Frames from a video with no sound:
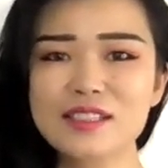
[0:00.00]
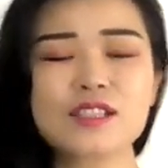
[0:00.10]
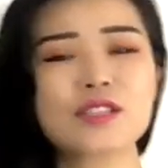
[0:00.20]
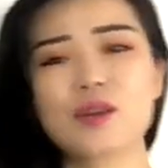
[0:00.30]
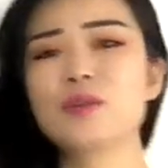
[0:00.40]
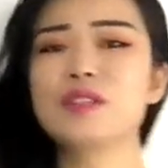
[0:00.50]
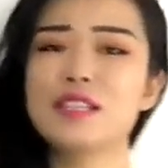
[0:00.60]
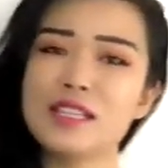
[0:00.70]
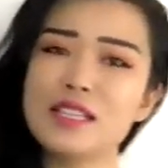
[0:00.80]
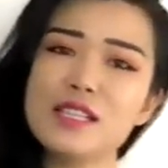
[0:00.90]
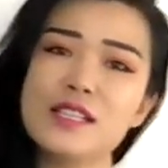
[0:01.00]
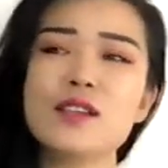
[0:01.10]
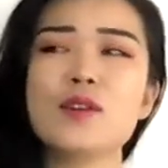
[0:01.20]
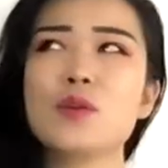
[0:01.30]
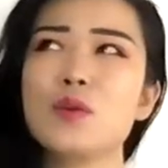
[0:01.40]
So this is
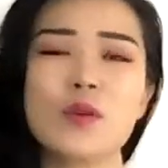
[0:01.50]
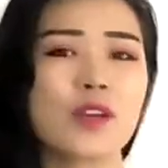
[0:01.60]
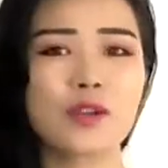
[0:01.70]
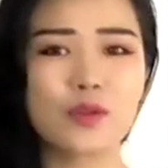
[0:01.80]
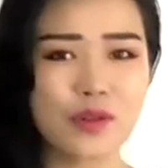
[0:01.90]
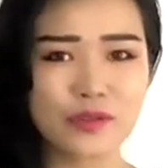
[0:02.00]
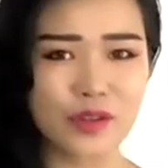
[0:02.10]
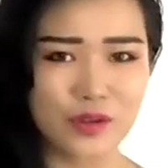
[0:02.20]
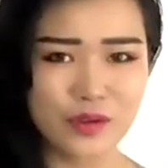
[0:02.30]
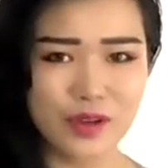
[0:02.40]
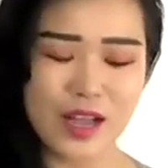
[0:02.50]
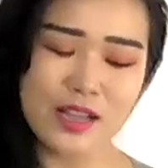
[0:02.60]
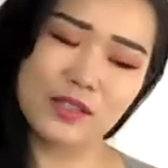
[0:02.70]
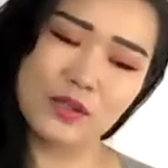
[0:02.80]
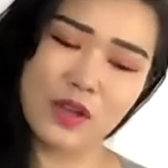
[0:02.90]
a quick review
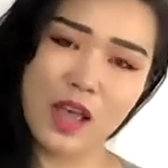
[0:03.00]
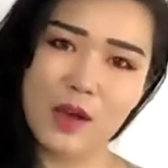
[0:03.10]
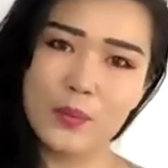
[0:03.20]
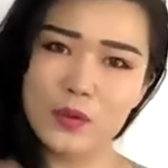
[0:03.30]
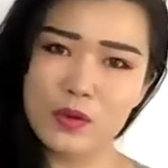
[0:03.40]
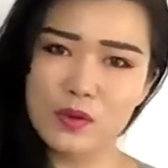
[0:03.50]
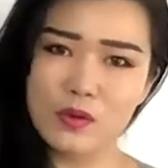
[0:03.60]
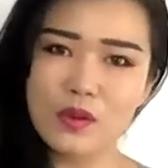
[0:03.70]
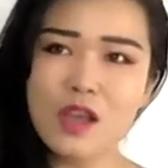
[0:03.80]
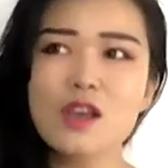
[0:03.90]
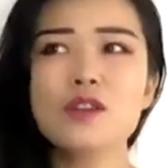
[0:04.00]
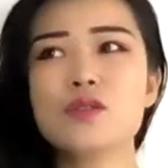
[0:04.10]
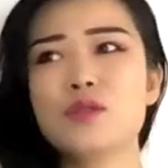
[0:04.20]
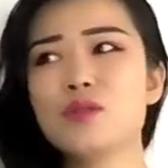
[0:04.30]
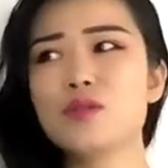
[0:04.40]
and to help you
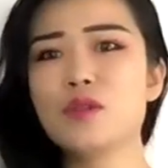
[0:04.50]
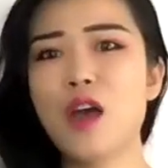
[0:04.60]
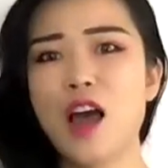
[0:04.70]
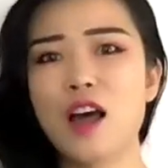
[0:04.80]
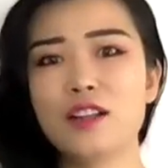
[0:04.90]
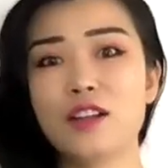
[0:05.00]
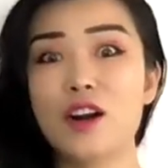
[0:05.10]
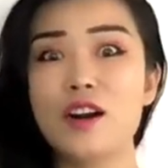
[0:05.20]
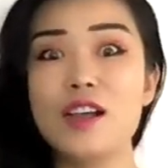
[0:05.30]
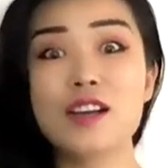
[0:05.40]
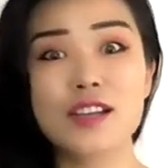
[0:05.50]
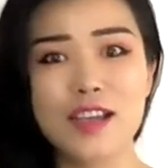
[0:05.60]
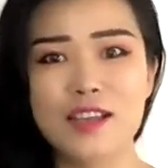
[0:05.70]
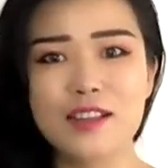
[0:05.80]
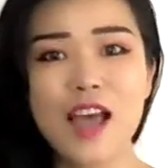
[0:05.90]
to learn
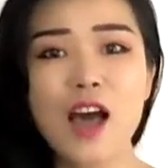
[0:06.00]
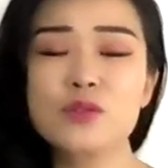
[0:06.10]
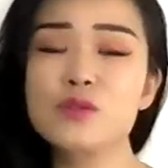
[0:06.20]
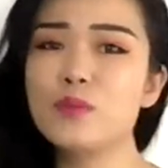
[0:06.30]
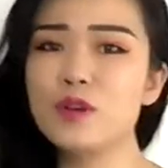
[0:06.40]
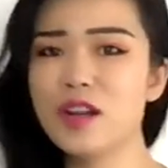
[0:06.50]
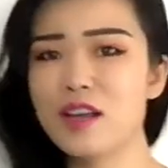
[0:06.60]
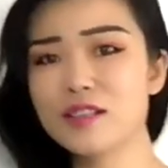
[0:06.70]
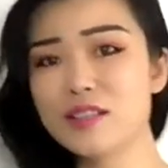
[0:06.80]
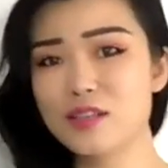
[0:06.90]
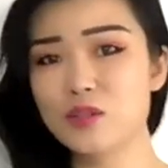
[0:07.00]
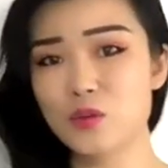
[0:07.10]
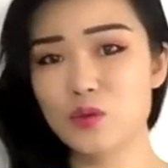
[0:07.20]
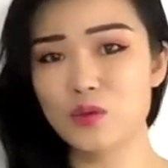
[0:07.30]
again how to pronounce these two